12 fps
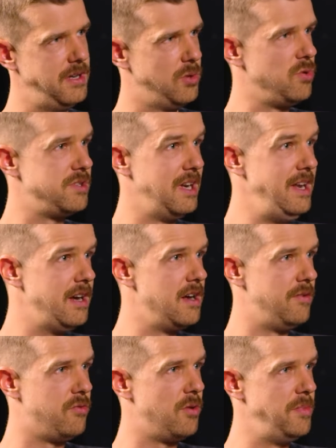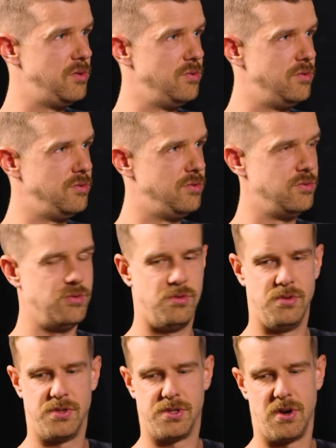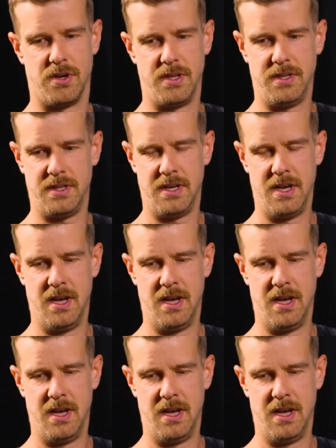It was illegal for me to start it,